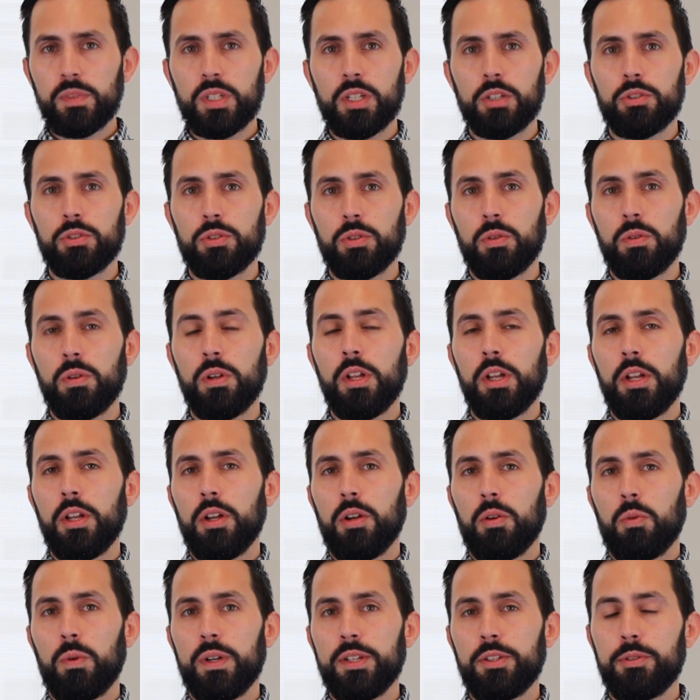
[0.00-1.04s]
So
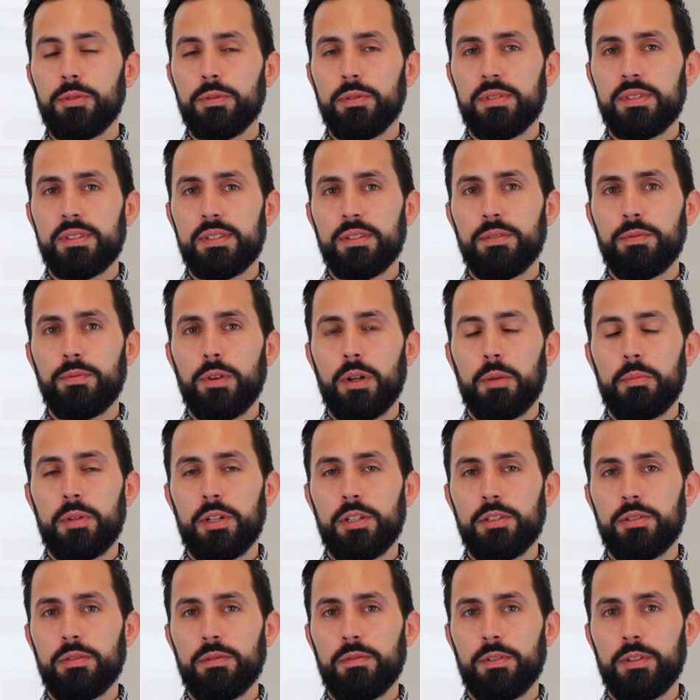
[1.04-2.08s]
what you'll see from
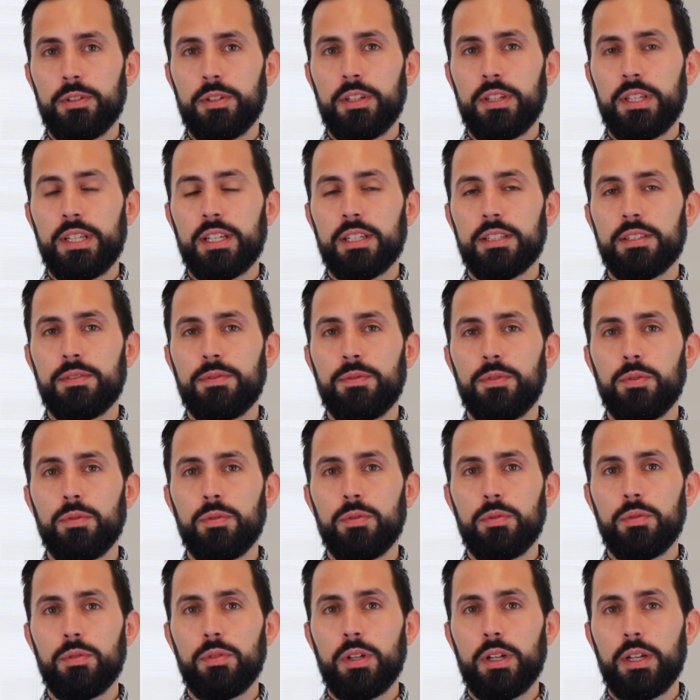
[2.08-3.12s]
us over the next
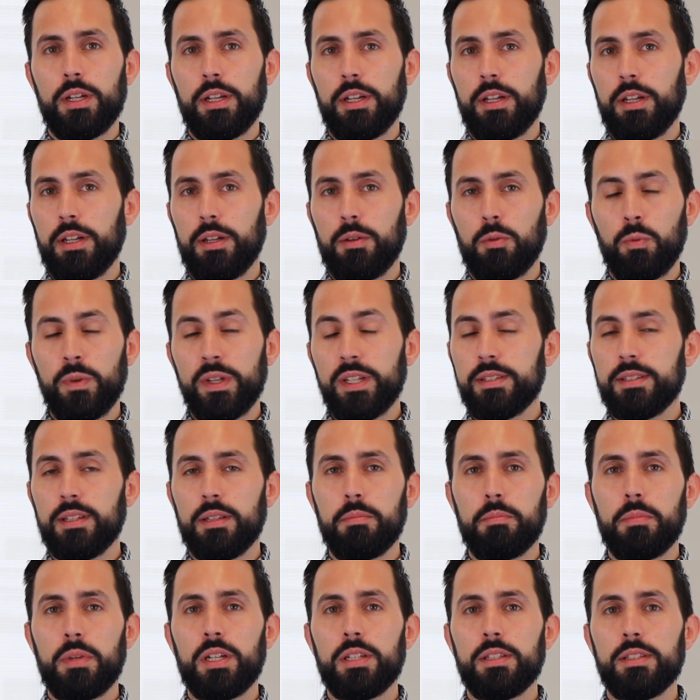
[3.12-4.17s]
few weeks
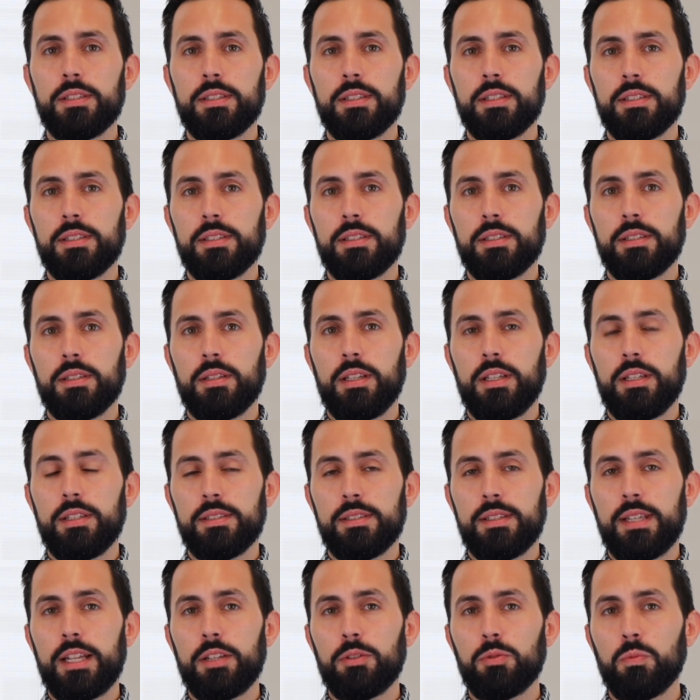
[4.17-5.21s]
and months is
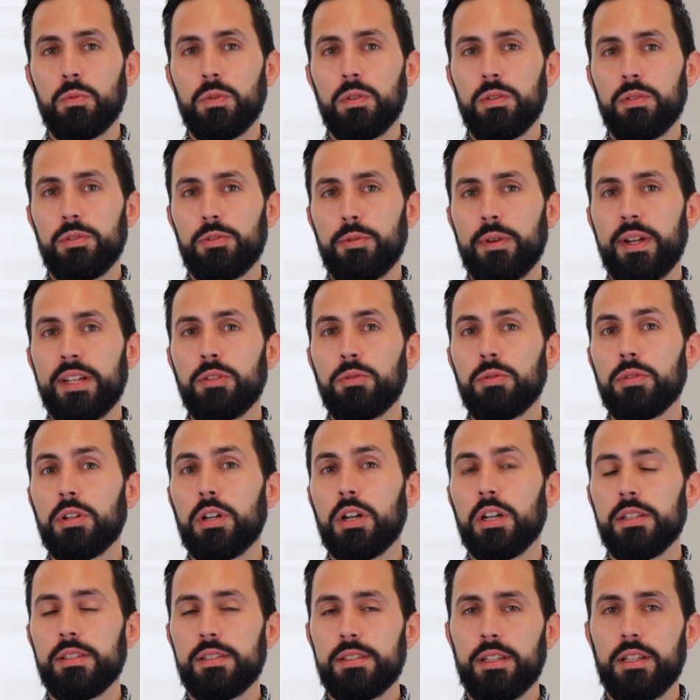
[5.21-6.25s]
that we'll try to
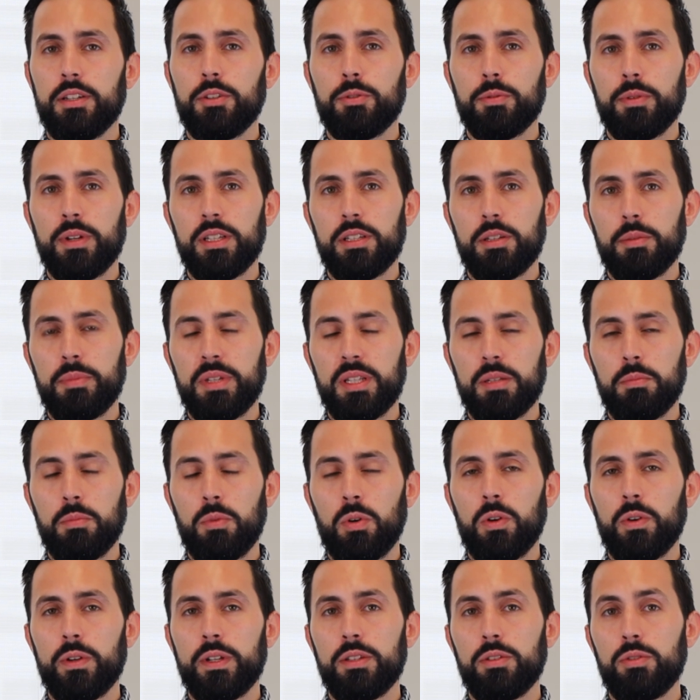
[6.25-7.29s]
concentrate a bit
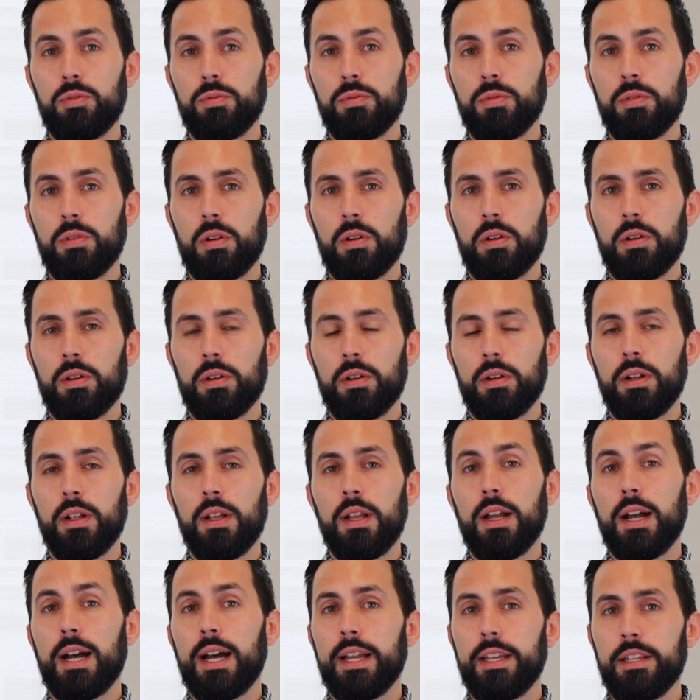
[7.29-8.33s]
more into our
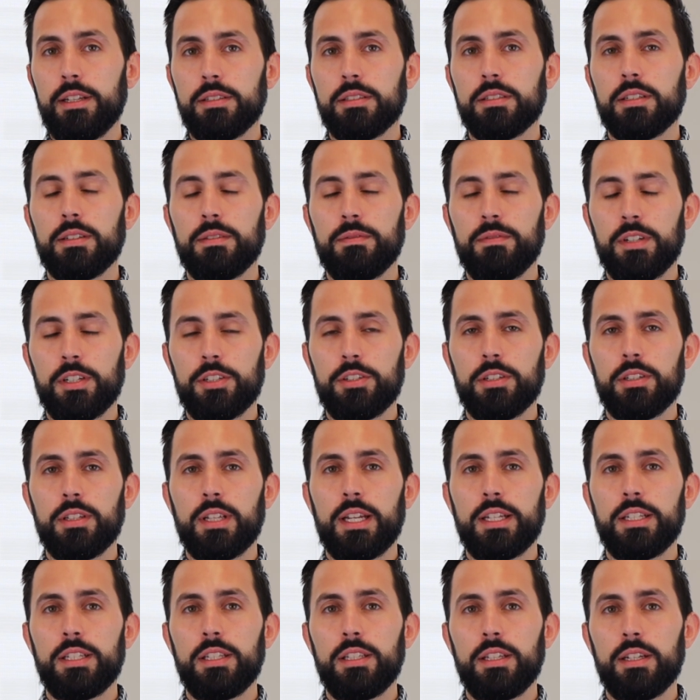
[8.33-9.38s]
highest conviction
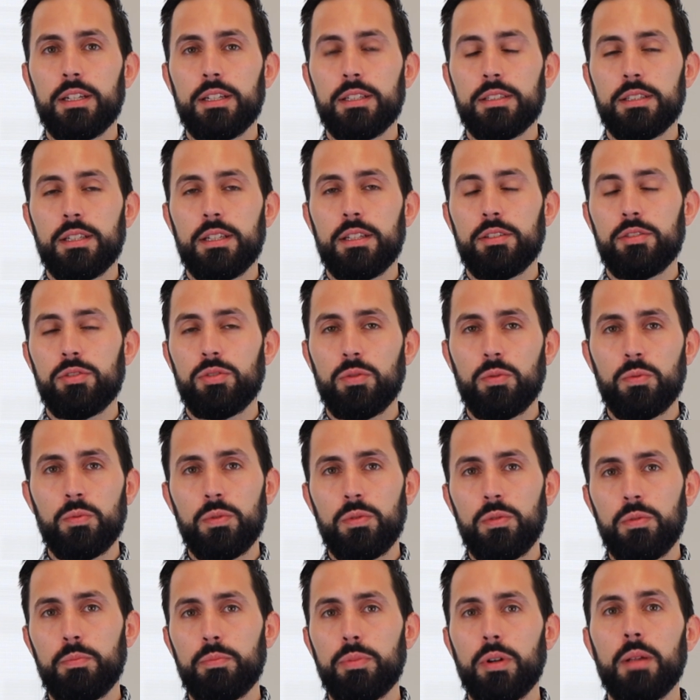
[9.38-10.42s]
ideas, and so
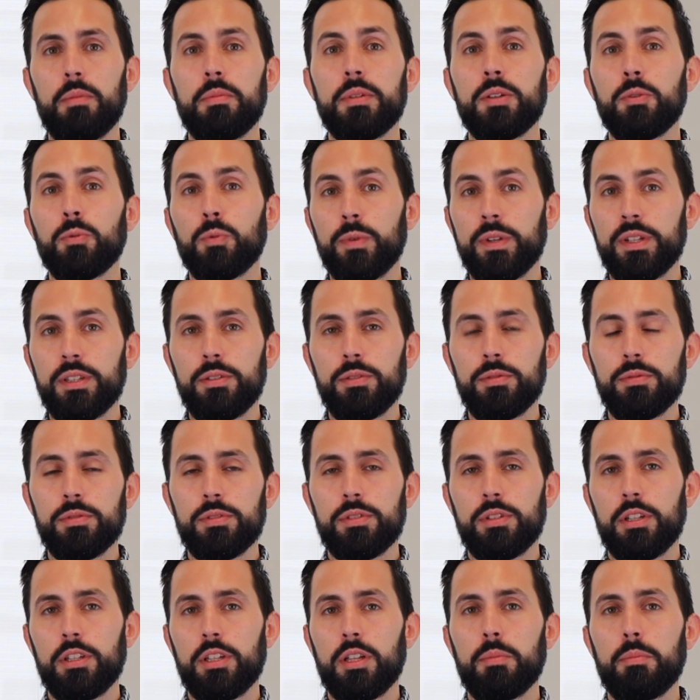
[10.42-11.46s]
we'll probably reduce
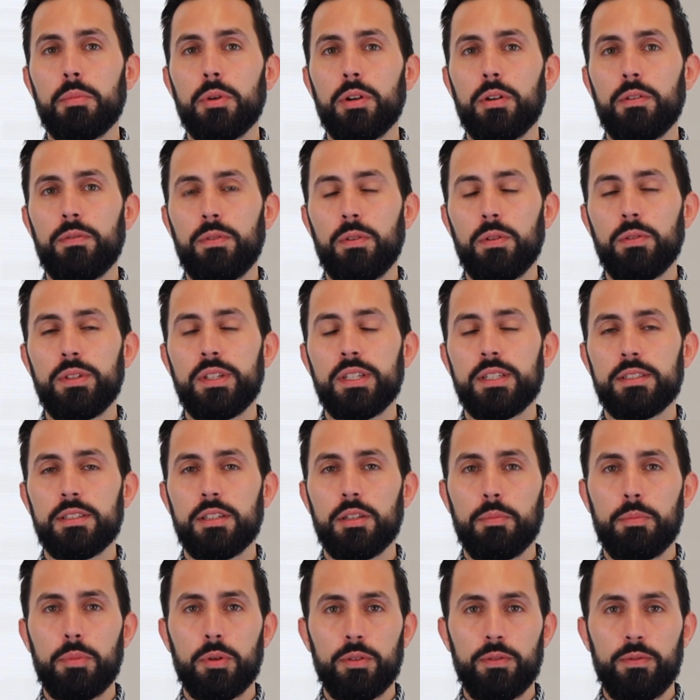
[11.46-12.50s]
the number of holdings in the
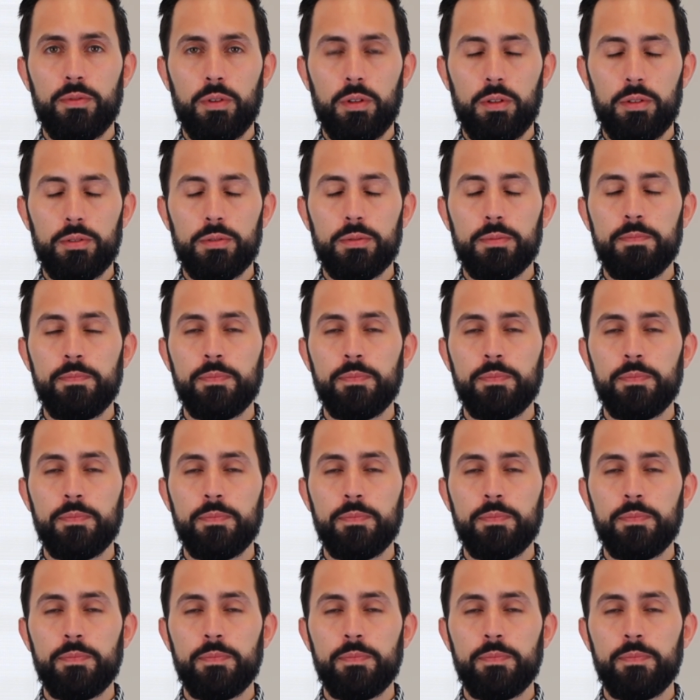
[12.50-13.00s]
portfolio.